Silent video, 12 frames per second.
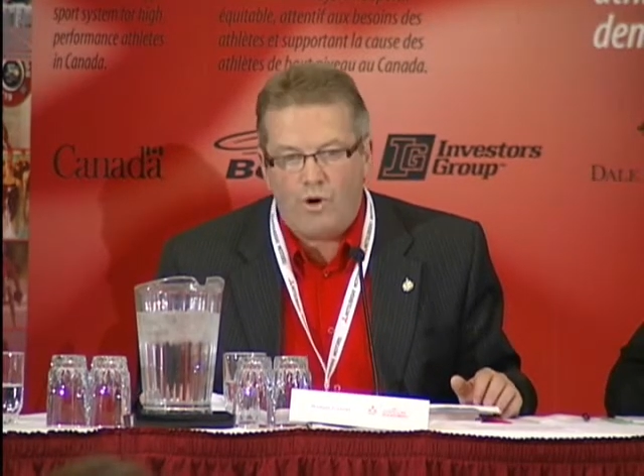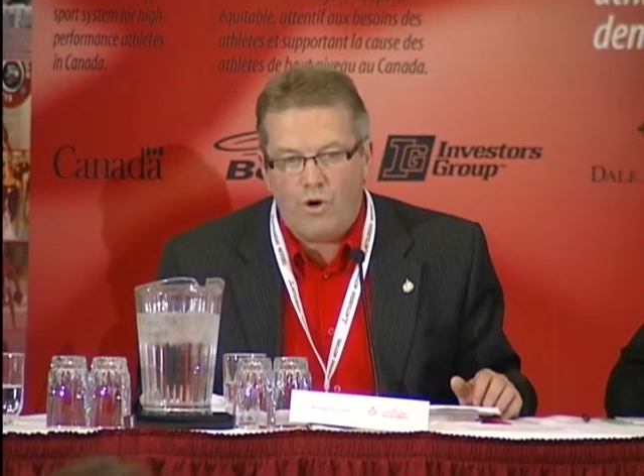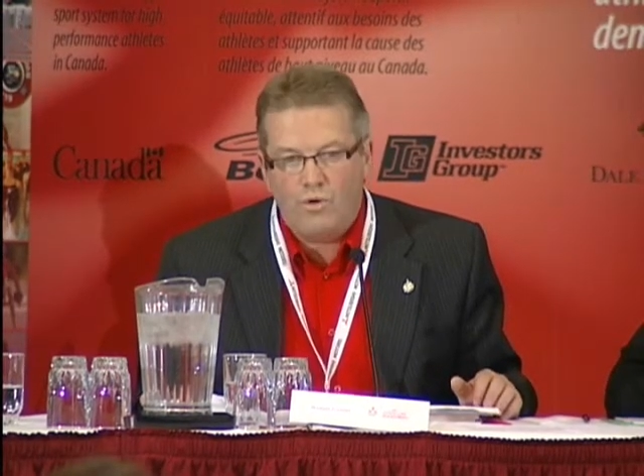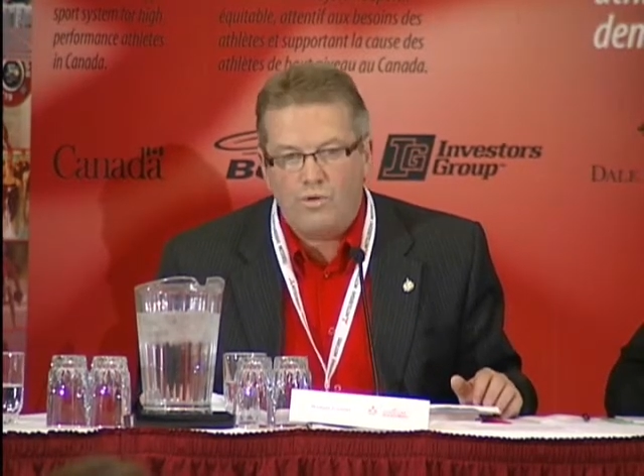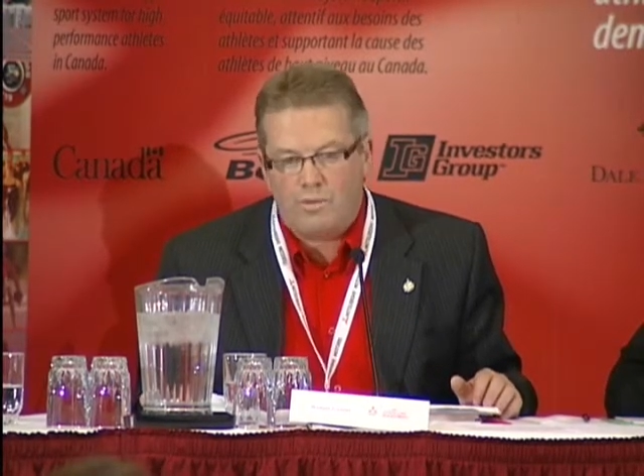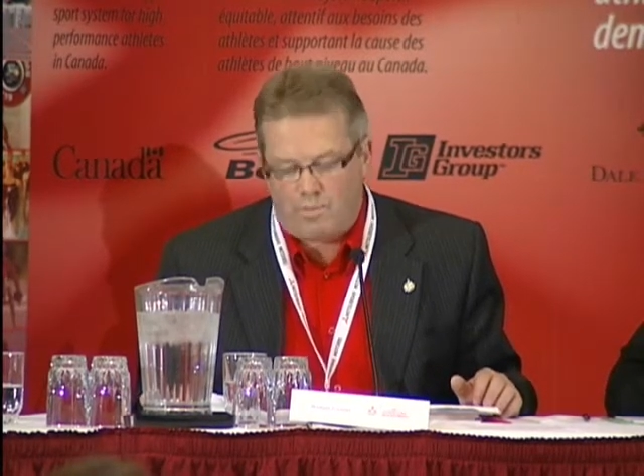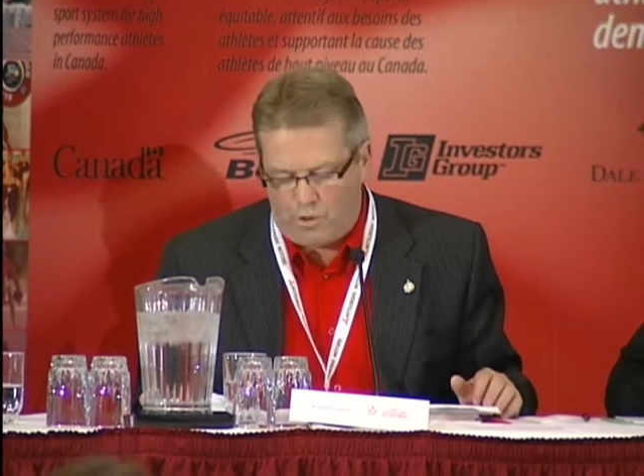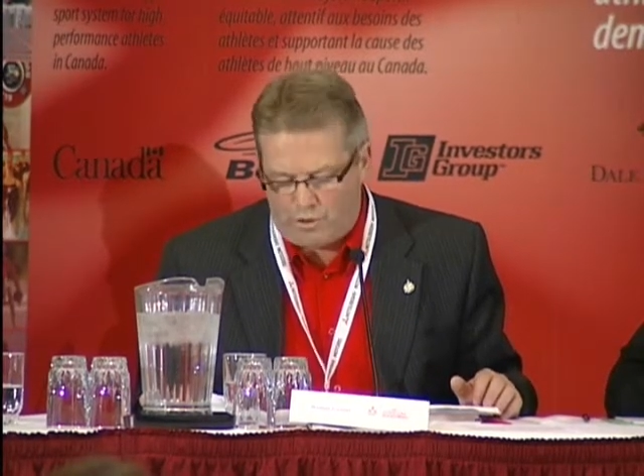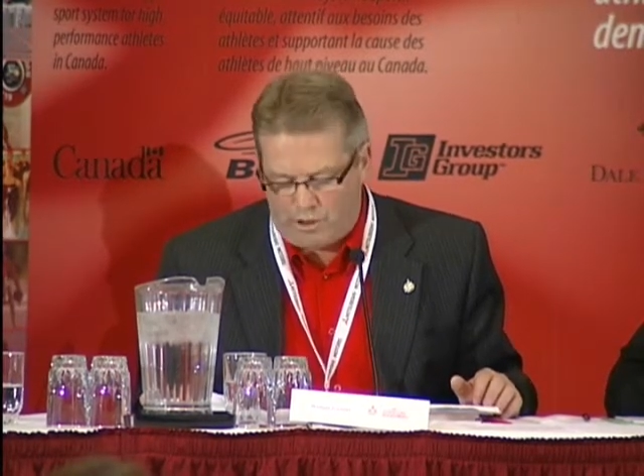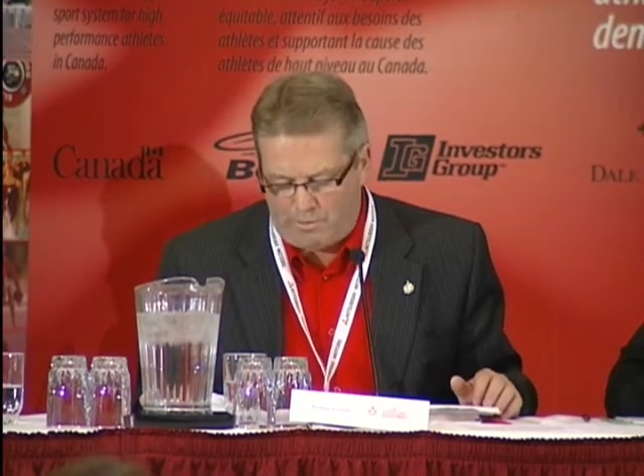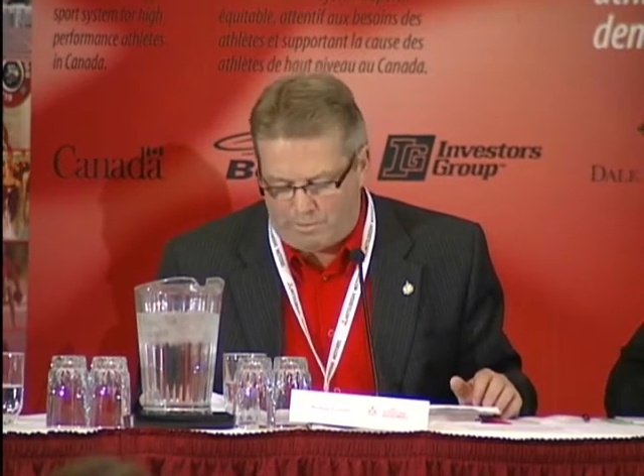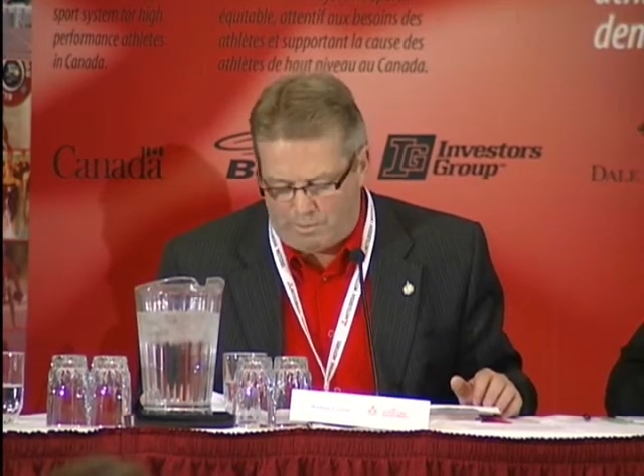Own the
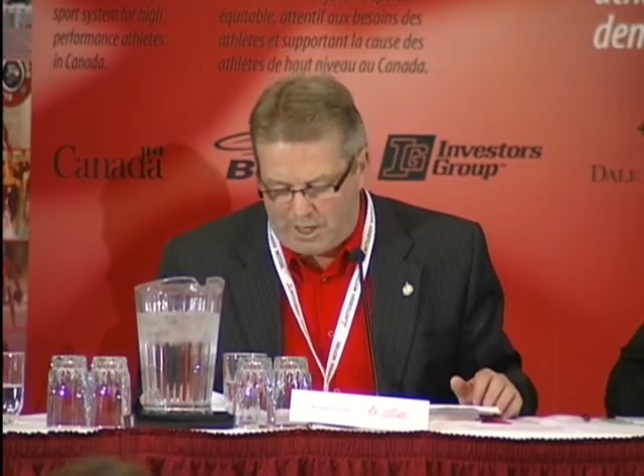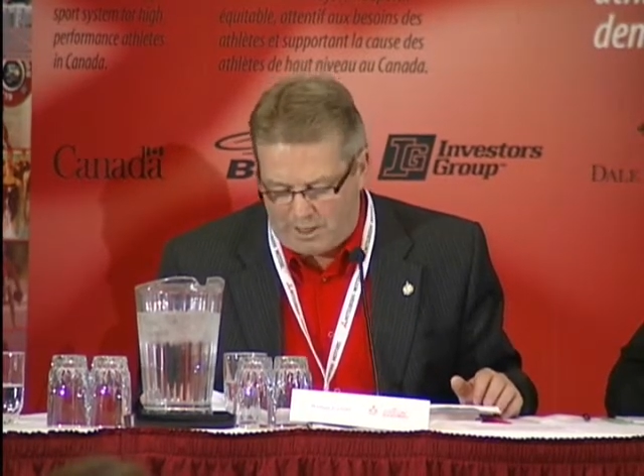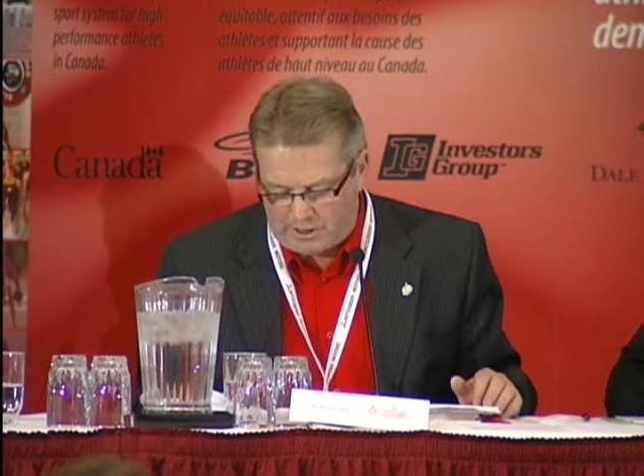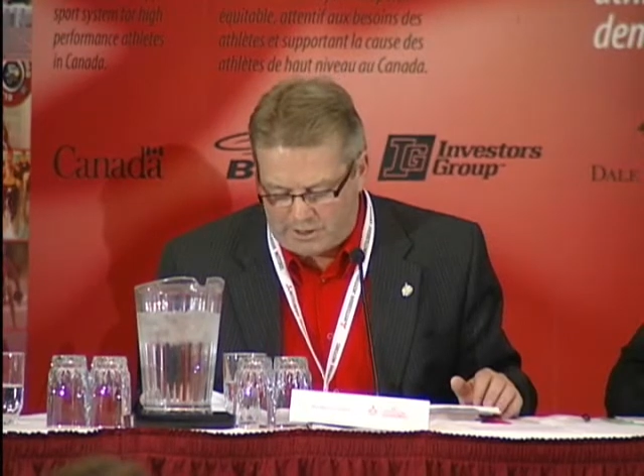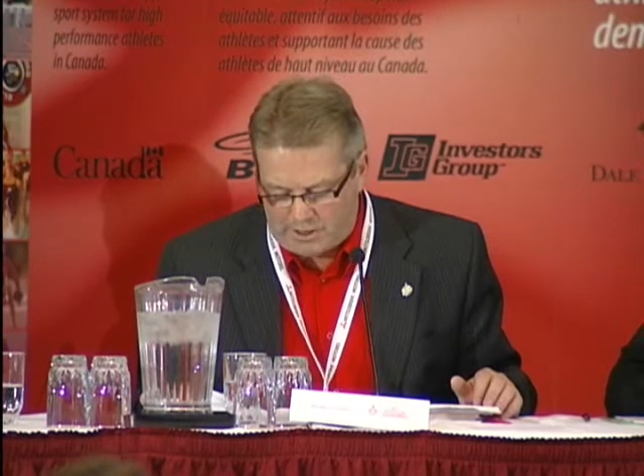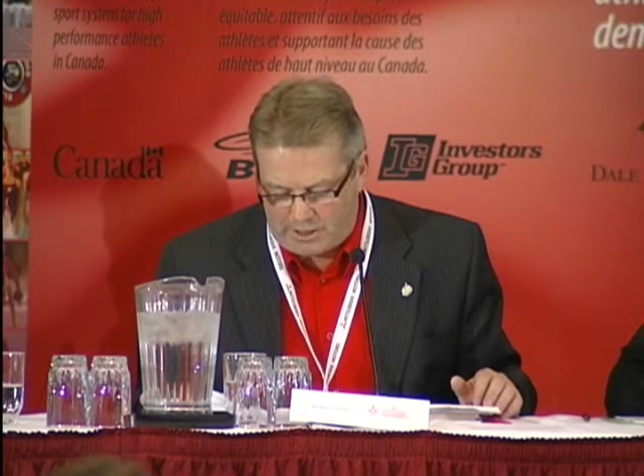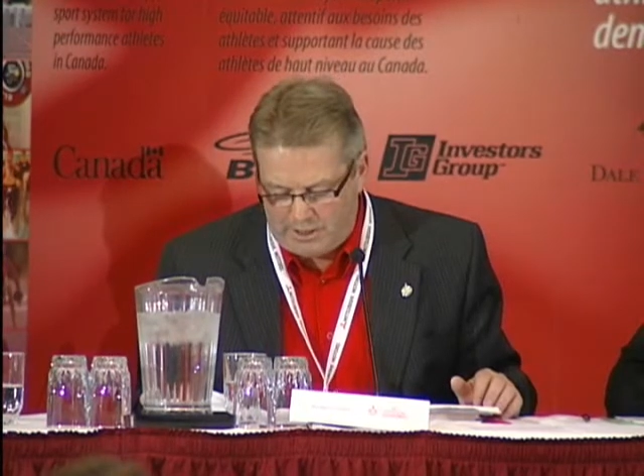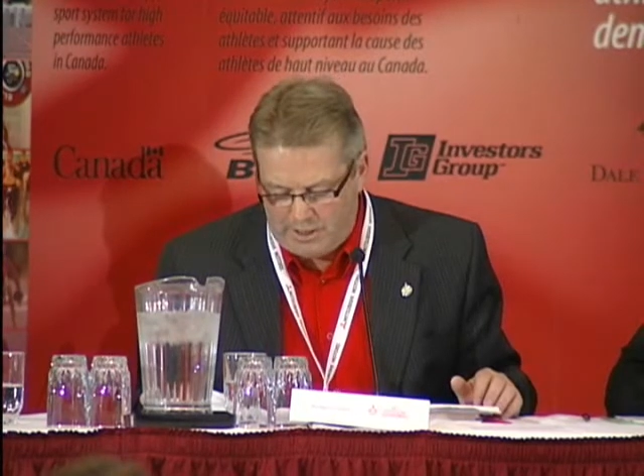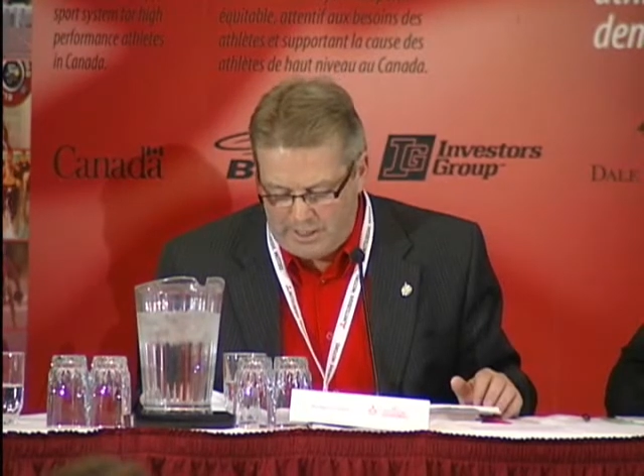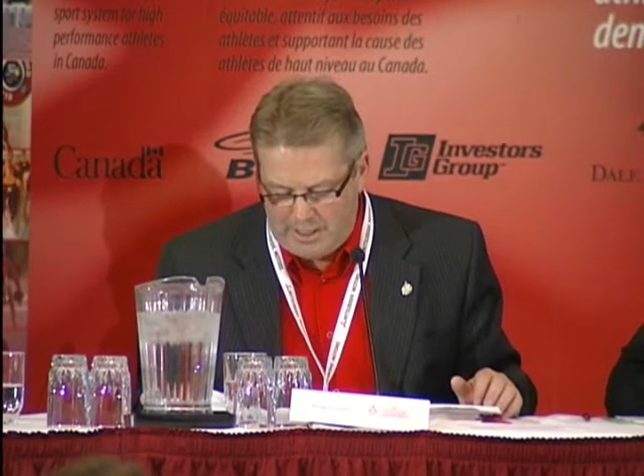Podium policy